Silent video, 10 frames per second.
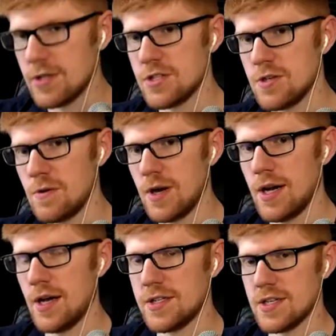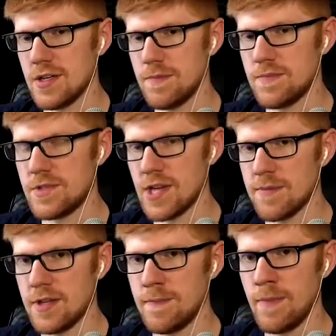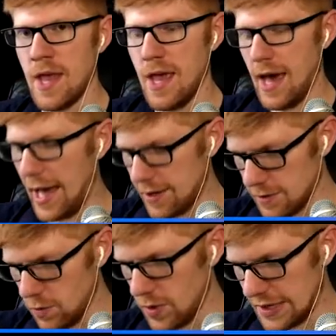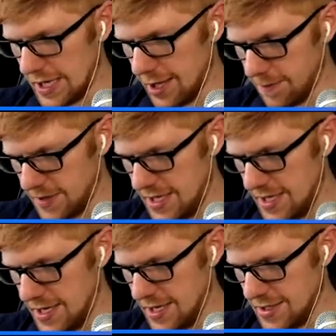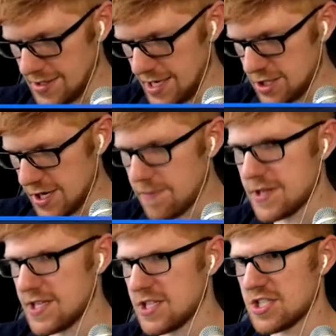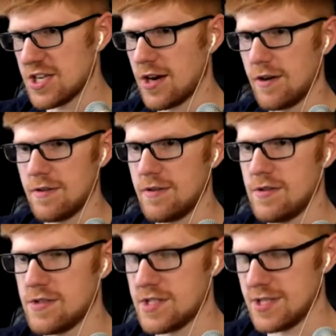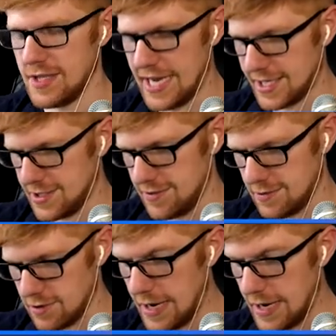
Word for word: to something. I don't know what the help key is. I tried pressing start and select or